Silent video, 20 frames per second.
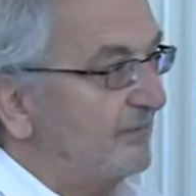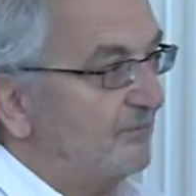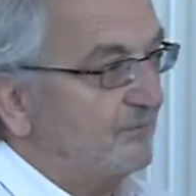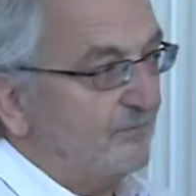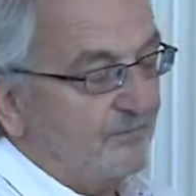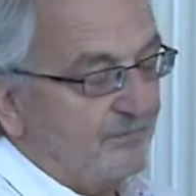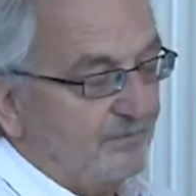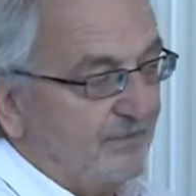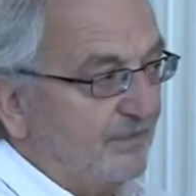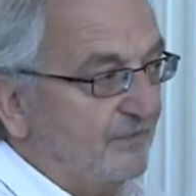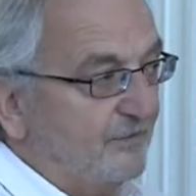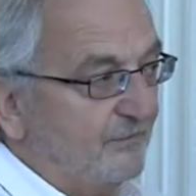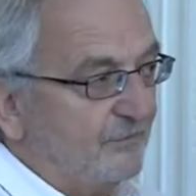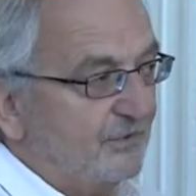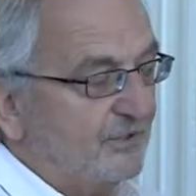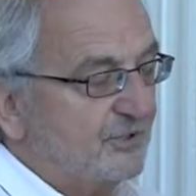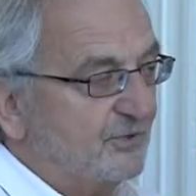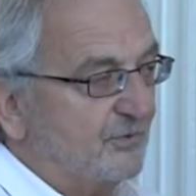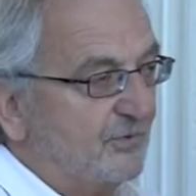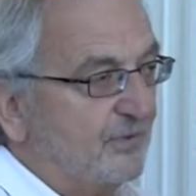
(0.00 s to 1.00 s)
the
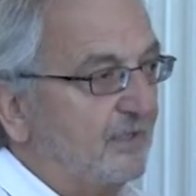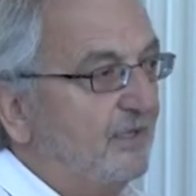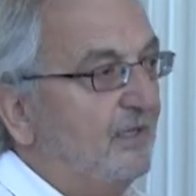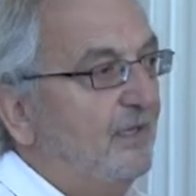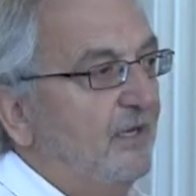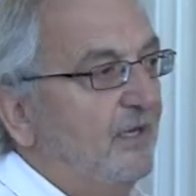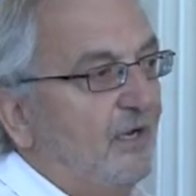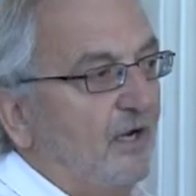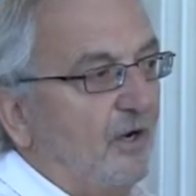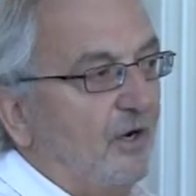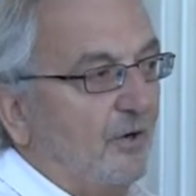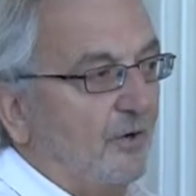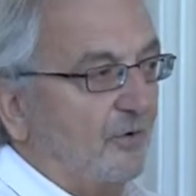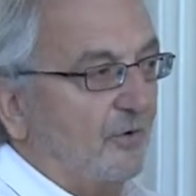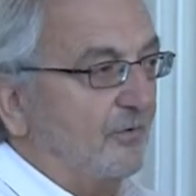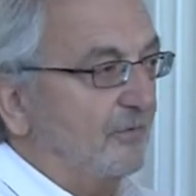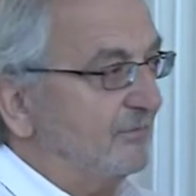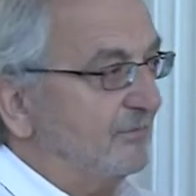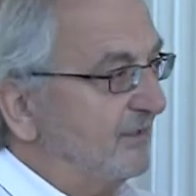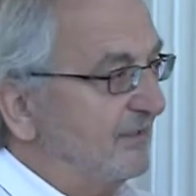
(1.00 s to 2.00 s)
individual
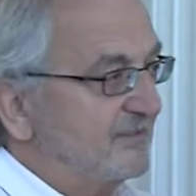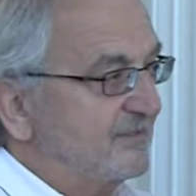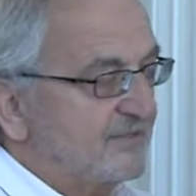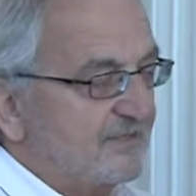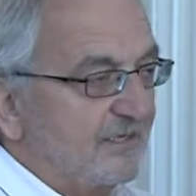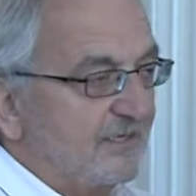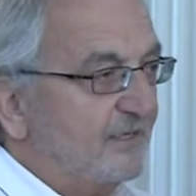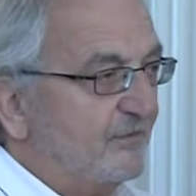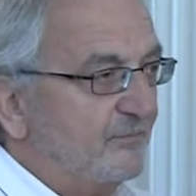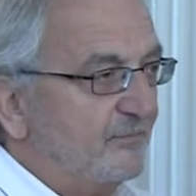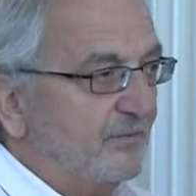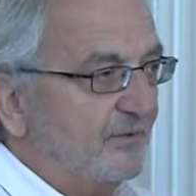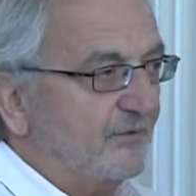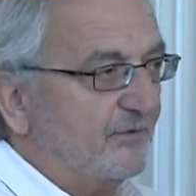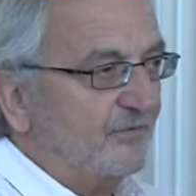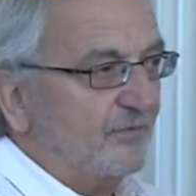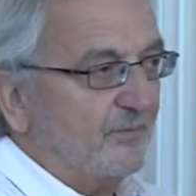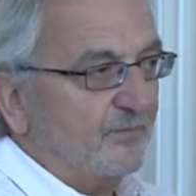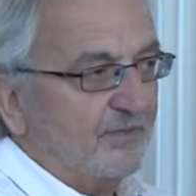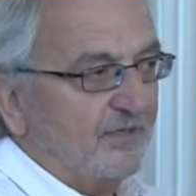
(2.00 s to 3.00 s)
or
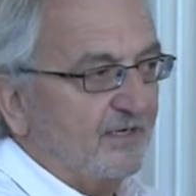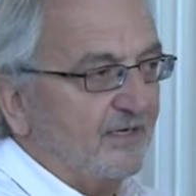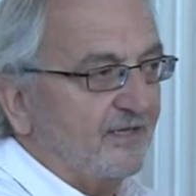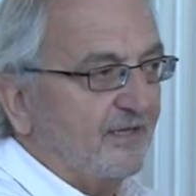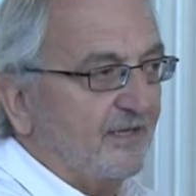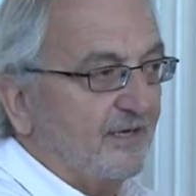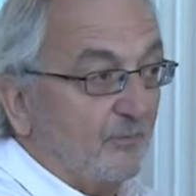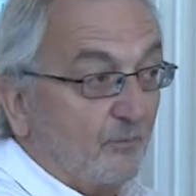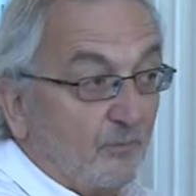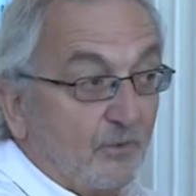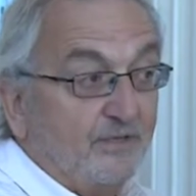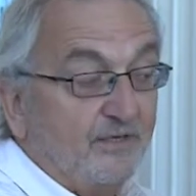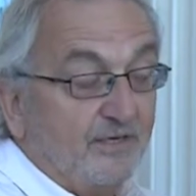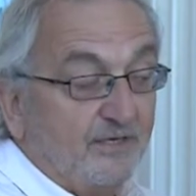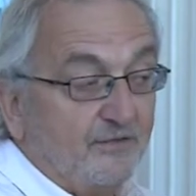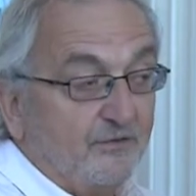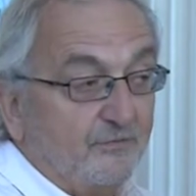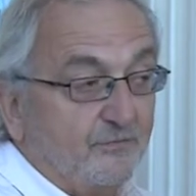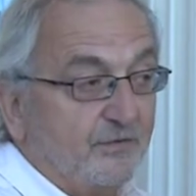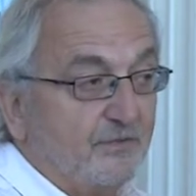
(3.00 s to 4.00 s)
enslavement or something like that at one
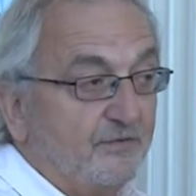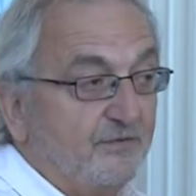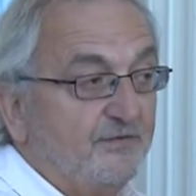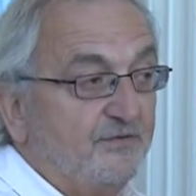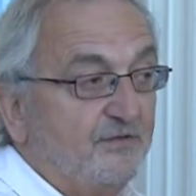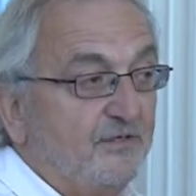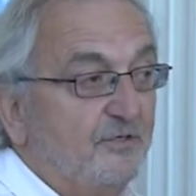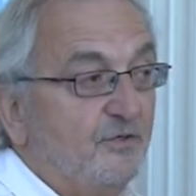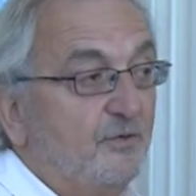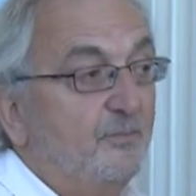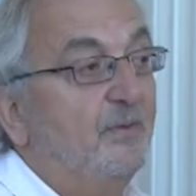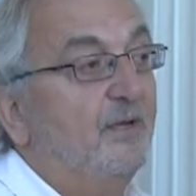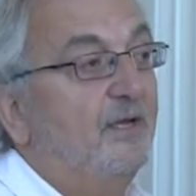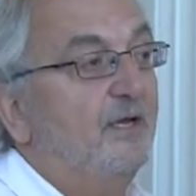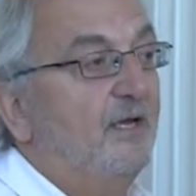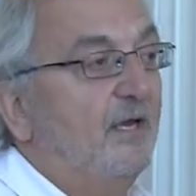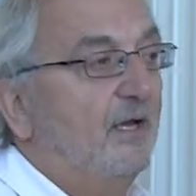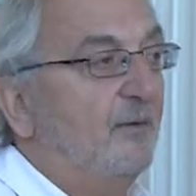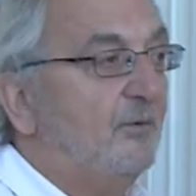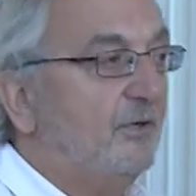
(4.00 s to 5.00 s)
end of the continuum,
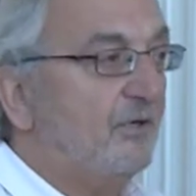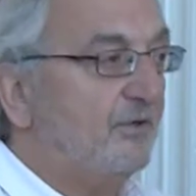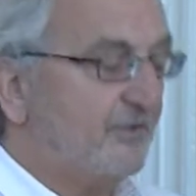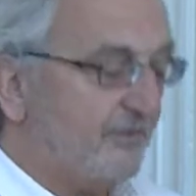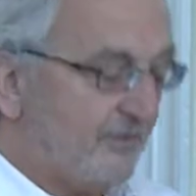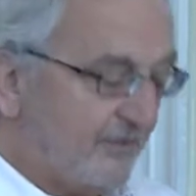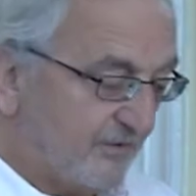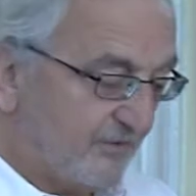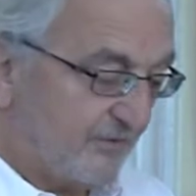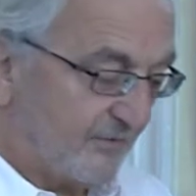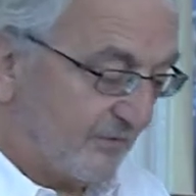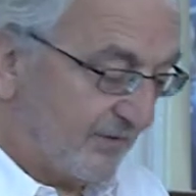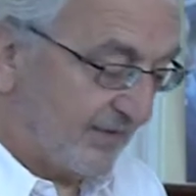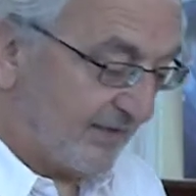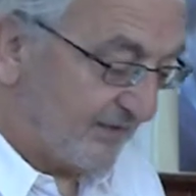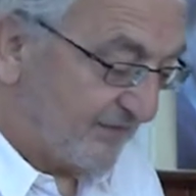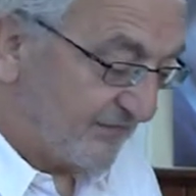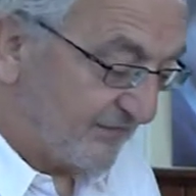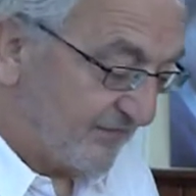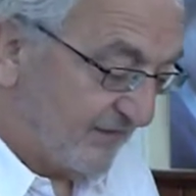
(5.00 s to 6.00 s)
and we look at the other
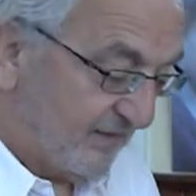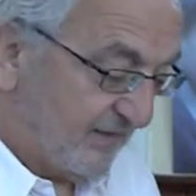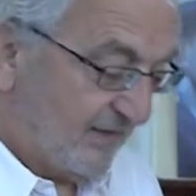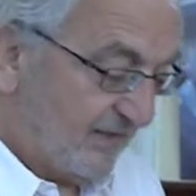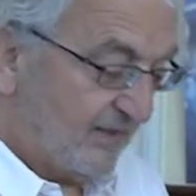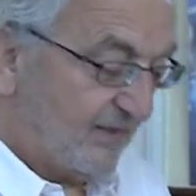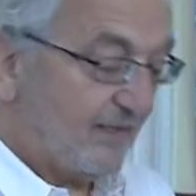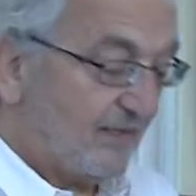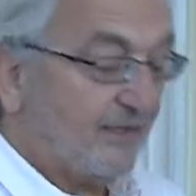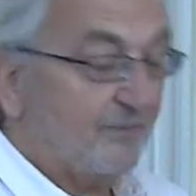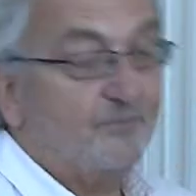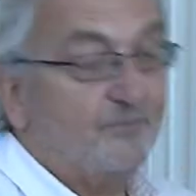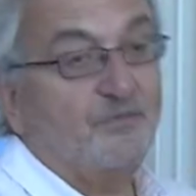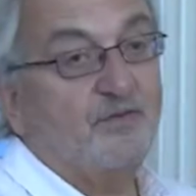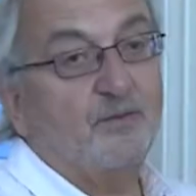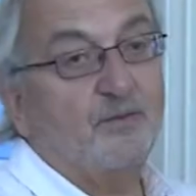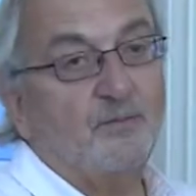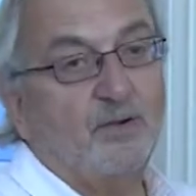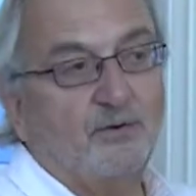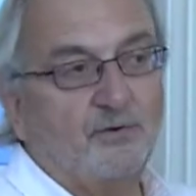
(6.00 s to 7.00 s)
end,
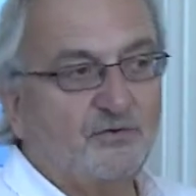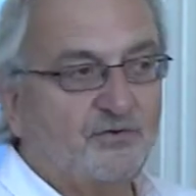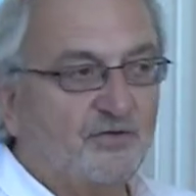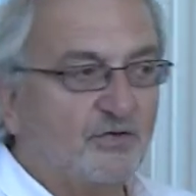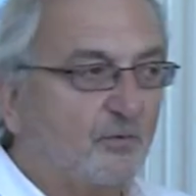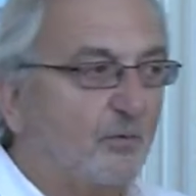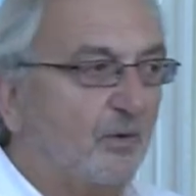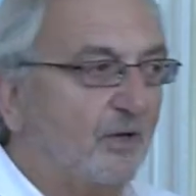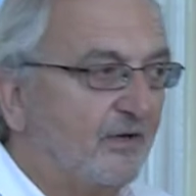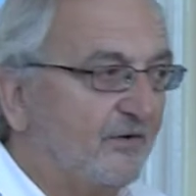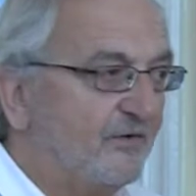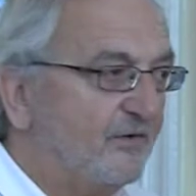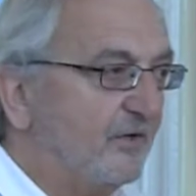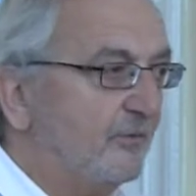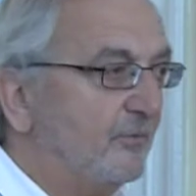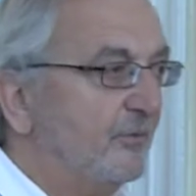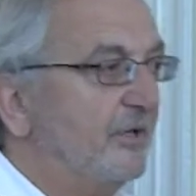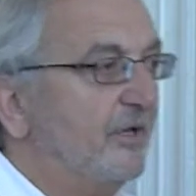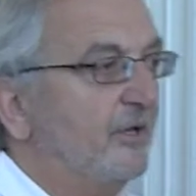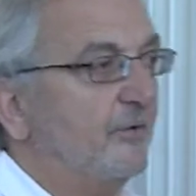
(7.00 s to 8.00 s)
say marriage
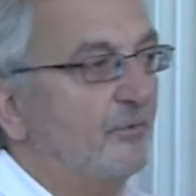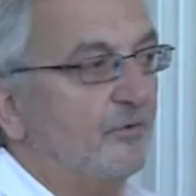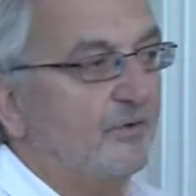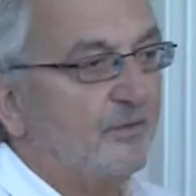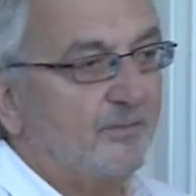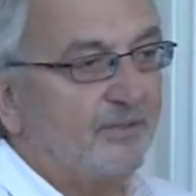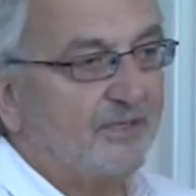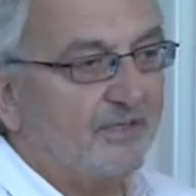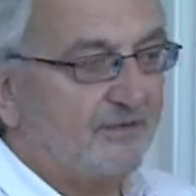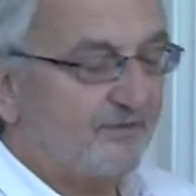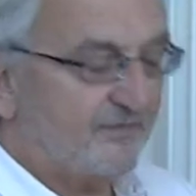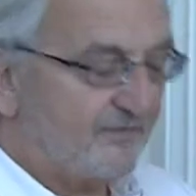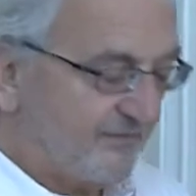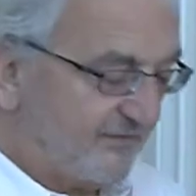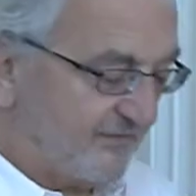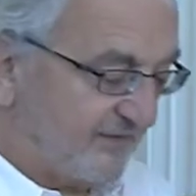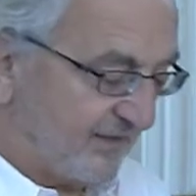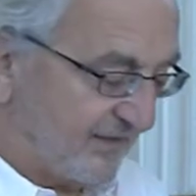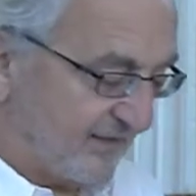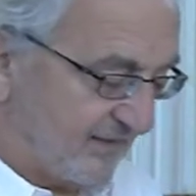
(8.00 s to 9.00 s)
equality, we're now only beginning
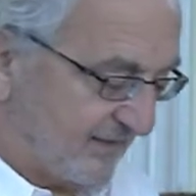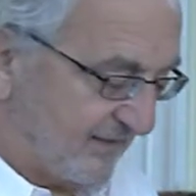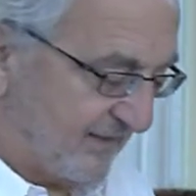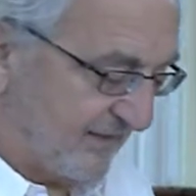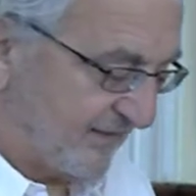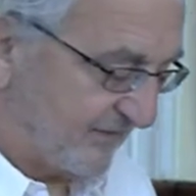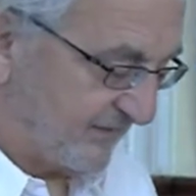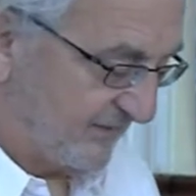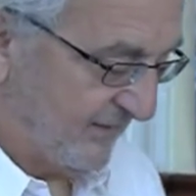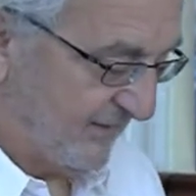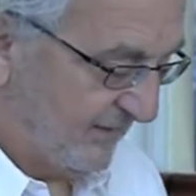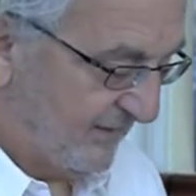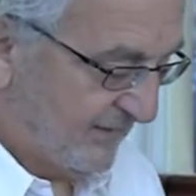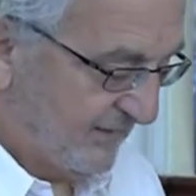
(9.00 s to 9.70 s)
to tackle that.